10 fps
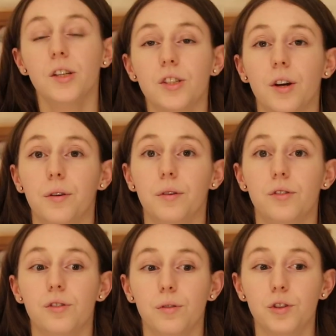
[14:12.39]
So
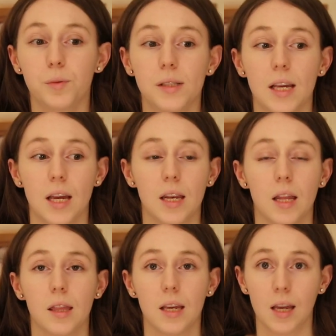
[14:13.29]
George was
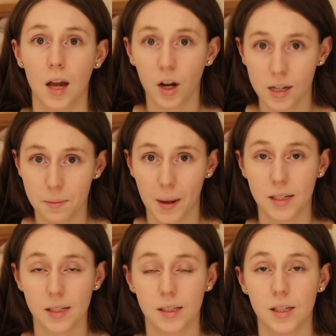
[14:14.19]
in the high
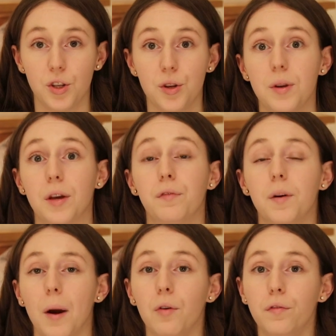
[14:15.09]
dependency unit
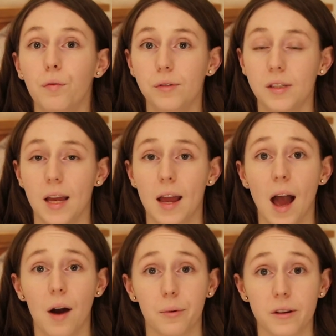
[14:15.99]
for about 48
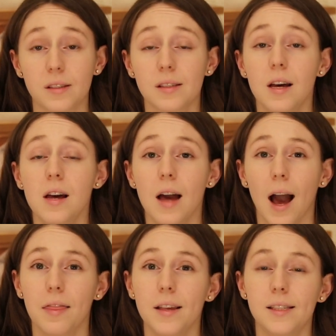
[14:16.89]
hours
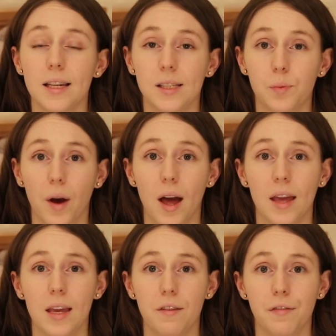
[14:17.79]
and this is
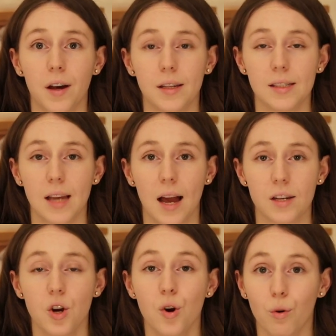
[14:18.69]
where he first
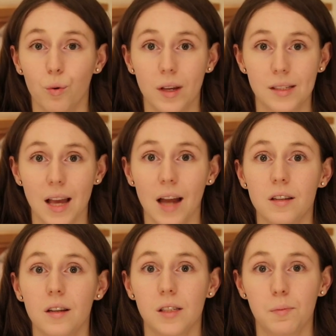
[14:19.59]
had all his
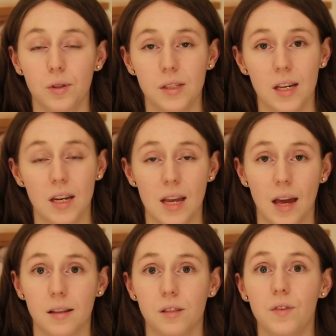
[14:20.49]
cannulas put in, he
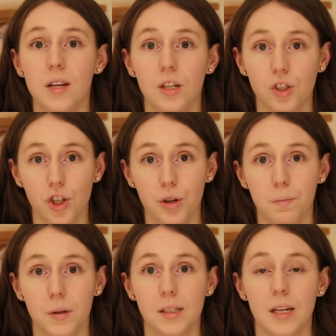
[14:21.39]
had his feeding
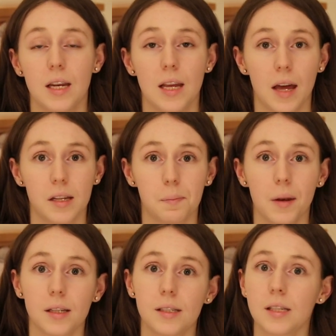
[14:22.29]
tube put in, he had his
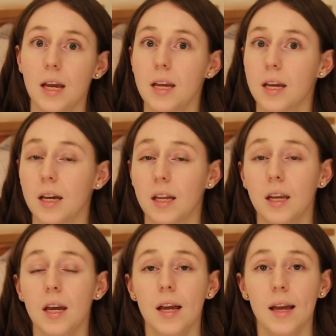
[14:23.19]
bloods
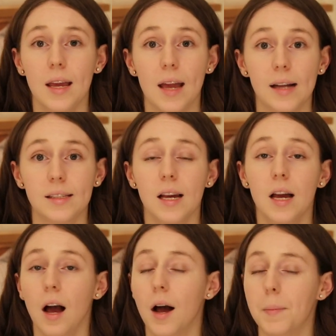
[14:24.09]
taken, he had
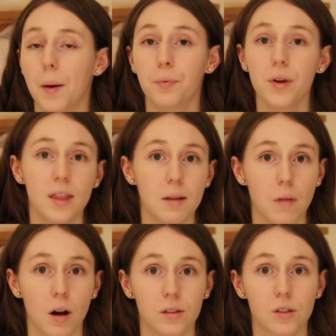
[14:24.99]
um, a breathing
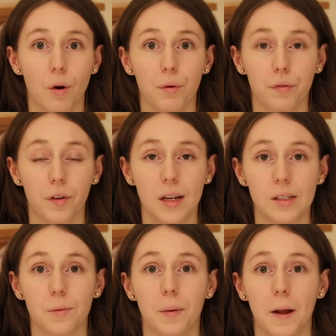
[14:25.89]
mask on for a
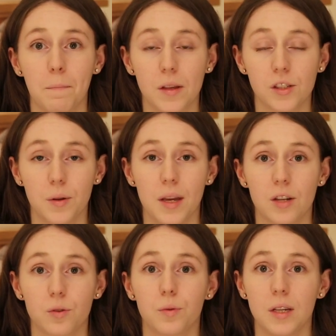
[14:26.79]
little bit. So he
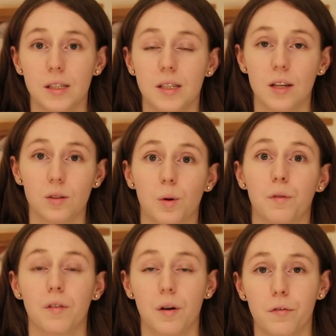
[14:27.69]
had all these things
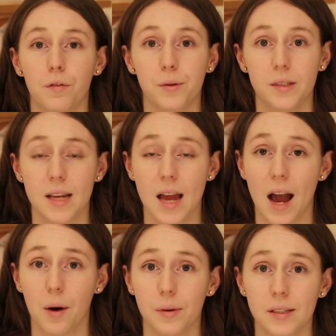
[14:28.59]
on for our 48
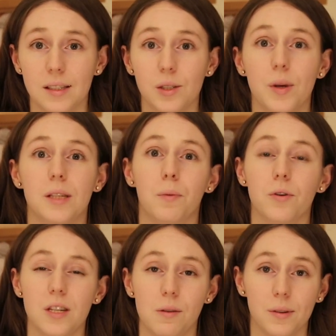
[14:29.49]
hours until his
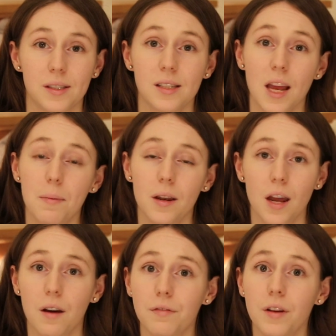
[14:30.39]
body was stable
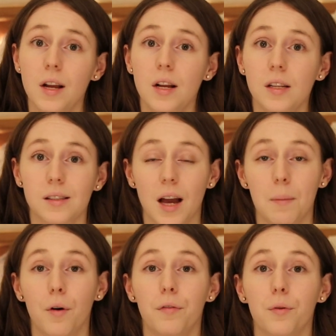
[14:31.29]
enough to
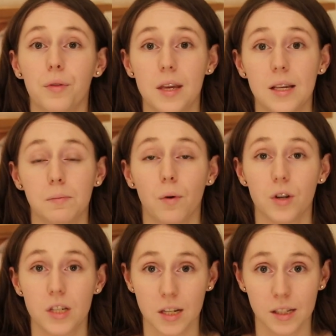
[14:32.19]
come off all these
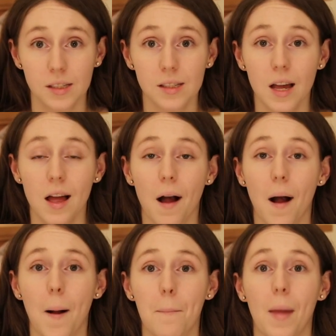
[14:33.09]
monitors
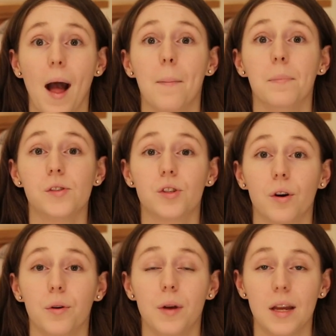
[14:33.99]
um, and
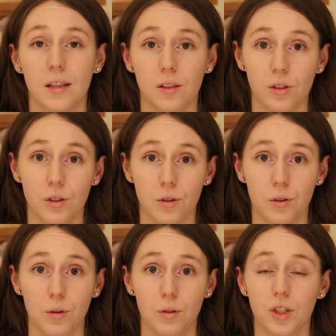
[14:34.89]
go
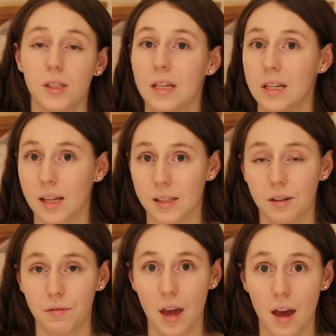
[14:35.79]
into just the
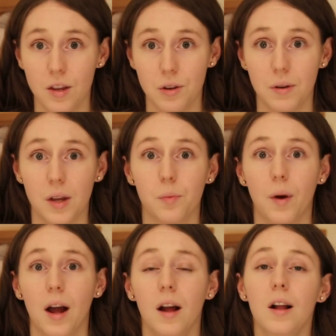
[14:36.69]
intensive care unit
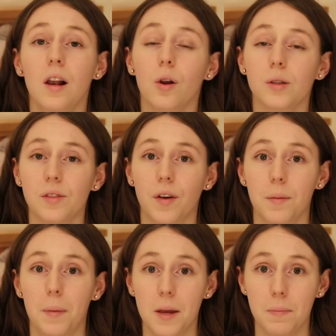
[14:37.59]
where lots of
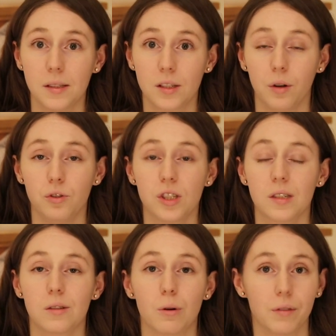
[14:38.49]
other babies go
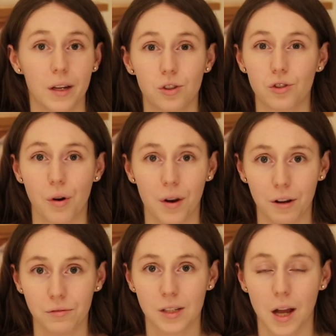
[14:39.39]
just to sort of get strong
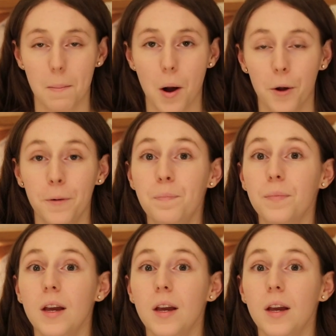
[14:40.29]
enough to come home.